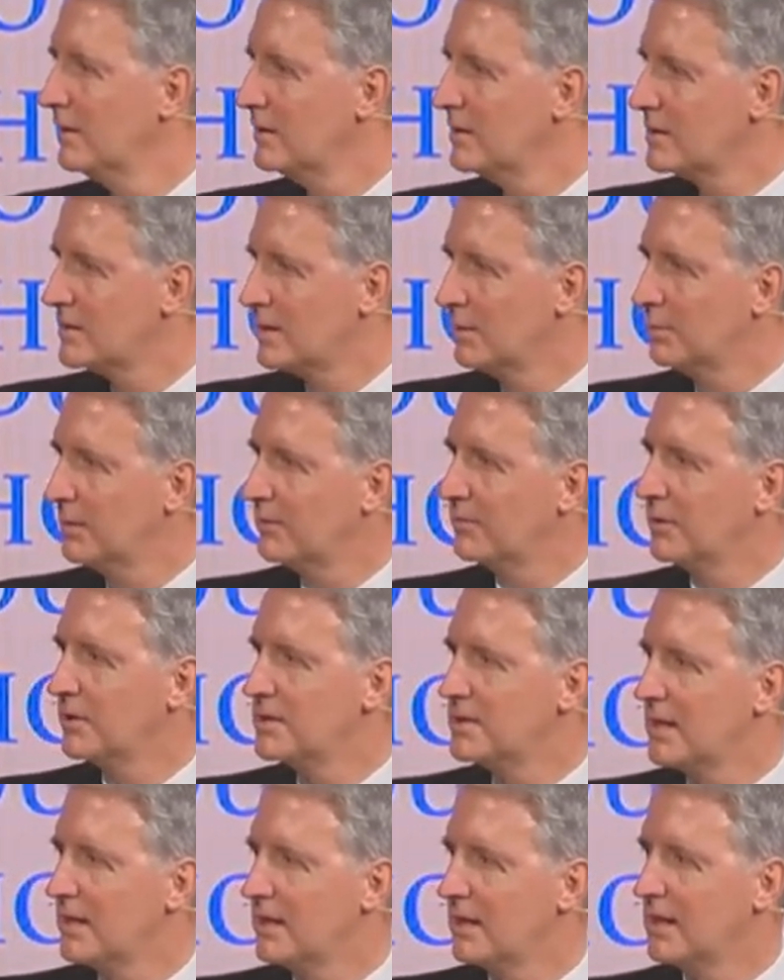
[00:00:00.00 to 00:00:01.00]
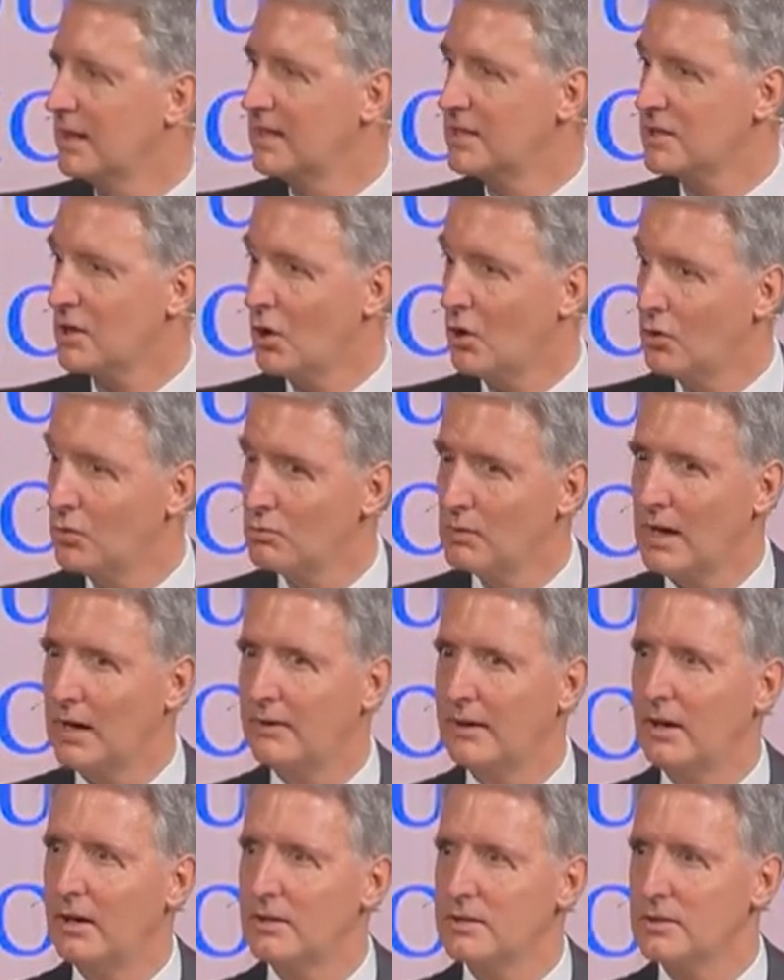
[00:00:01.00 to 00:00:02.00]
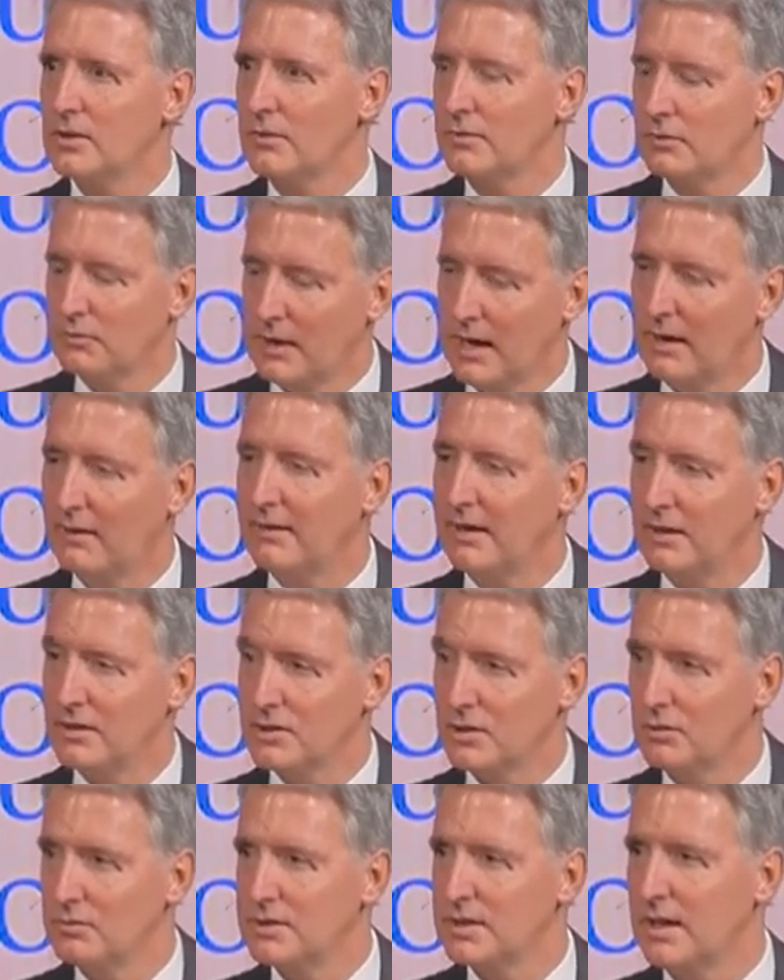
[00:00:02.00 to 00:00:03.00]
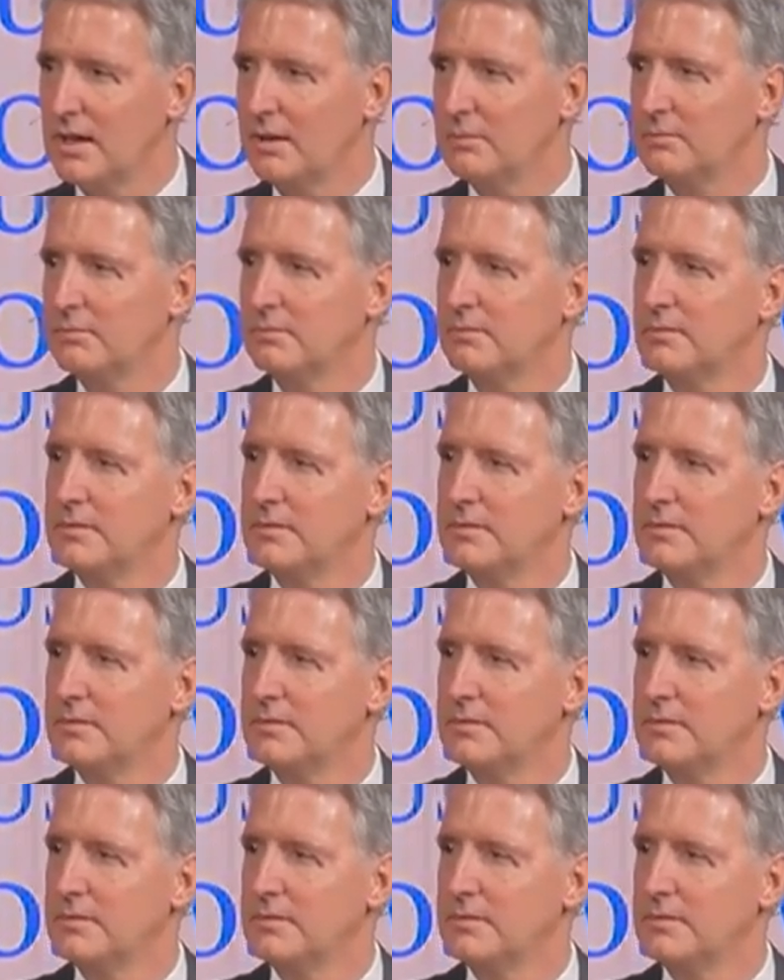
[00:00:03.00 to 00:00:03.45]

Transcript: simply for attending his own rally on his own time.